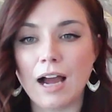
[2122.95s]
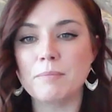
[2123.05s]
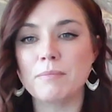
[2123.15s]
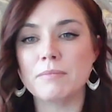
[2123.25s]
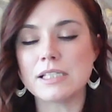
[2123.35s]

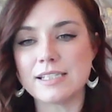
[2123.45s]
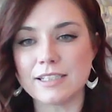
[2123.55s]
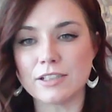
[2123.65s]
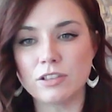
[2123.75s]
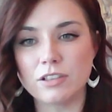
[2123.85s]
I'm
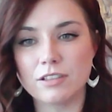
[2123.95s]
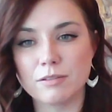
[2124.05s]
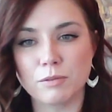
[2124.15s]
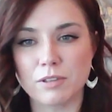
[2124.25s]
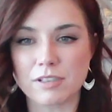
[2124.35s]
still,
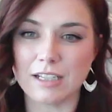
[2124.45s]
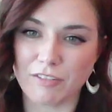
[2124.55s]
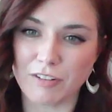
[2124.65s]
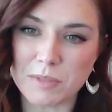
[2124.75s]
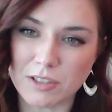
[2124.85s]
we'll see
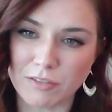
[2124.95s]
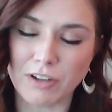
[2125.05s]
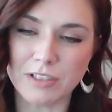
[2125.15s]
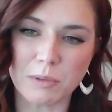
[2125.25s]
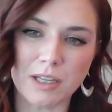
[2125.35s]
if I'm still
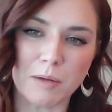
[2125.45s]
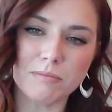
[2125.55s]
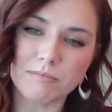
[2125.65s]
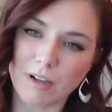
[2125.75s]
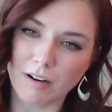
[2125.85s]
friends with
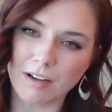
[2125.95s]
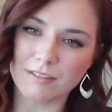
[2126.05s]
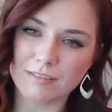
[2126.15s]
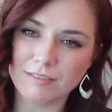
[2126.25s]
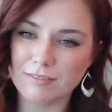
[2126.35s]
them
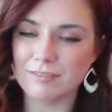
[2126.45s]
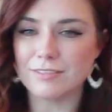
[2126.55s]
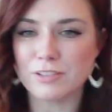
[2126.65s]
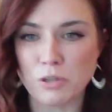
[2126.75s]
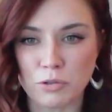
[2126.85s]
on
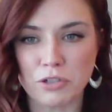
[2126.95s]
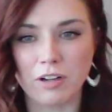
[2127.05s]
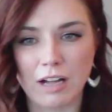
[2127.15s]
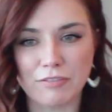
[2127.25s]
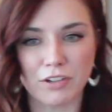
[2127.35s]
social
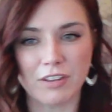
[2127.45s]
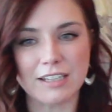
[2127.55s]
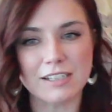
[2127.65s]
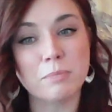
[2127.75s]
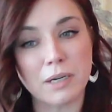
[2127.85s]
after
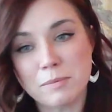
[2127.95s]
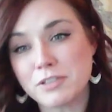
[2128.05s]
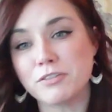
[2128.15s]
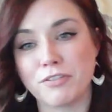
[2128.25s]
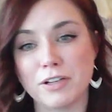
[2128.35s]
this, but I'm
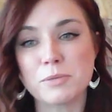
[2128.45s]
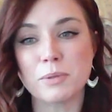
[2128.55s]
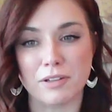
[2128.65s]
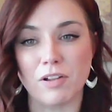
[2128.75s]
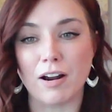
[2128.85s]
still friends
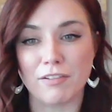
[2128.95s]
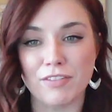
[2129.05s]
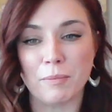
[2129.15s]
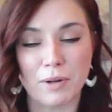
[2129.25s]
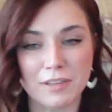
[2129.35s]
with a lot of
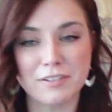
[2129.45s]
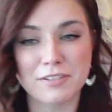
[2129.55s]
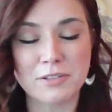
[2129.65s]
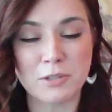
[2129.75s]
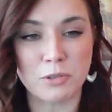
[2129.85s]
them on
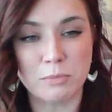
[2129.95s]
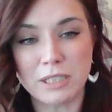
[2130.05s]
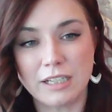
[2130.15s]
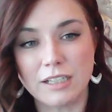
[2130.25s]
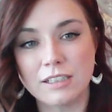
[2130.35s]
social
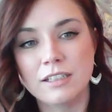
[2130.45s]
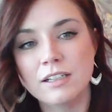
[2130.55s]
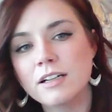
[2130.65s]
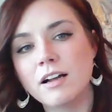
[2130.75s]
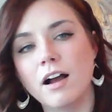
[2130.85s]
media.
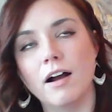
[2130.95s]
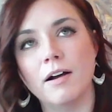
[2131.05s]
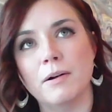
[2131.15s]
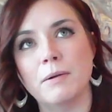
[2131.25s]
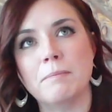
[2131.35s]

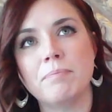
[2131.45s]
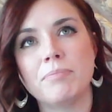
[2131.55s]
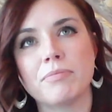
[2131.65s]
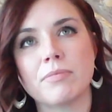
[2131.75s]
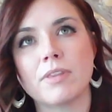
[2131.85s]
Um,
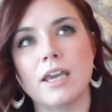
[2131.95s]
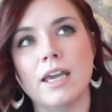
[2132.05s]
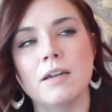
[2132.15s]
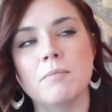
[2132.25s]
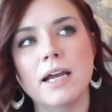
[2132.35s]

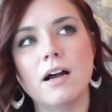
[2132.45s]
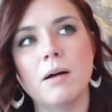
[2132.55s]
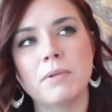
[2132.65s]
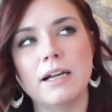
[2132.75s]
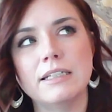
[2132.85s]
and my
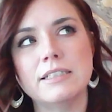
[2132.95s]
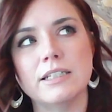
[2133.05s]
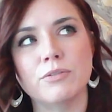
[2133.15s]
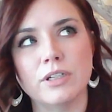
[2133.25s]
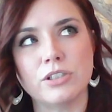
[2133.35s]
upline
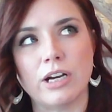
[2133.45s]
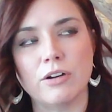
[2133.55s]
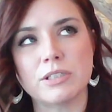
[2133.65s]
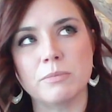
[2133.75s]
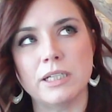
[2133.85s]
did reach
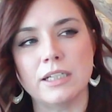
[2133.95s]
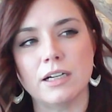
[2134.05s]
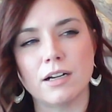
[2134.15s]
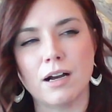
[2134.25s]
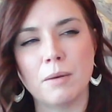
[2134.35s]
out to me
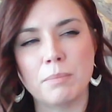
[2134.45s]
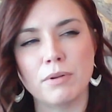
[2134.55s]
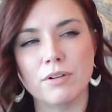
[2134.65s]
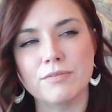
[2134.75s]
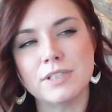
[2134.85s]
a
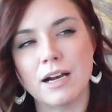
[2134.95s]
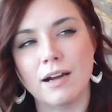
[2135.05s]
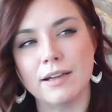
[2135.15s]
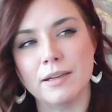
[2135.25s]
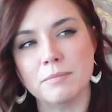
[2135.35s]
couple of
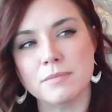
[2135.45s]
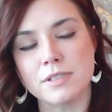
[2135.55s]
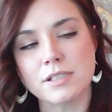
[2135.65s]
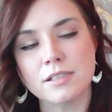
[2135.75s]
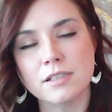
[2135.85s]

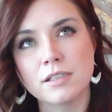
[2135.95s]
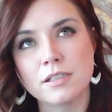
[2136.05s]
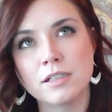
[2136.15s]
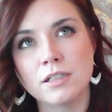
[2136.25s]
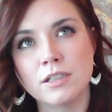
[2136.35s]
times
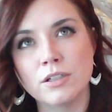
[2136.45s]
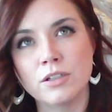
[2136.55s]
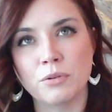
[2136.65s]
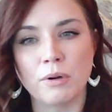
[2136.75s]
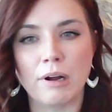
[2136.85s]

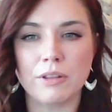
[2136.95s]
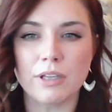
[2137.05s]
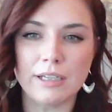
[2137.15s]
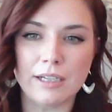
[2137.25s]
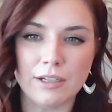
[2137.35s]
throughout
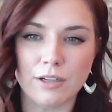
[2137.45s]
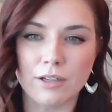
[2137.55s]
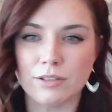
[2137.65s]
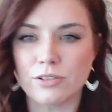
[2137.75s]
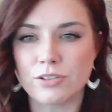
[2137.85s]
the
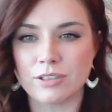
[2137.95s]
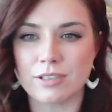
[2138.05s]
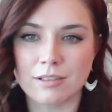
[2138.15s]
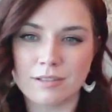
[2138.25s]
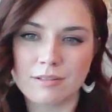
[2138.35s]
years,
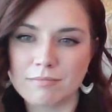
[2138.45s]
just,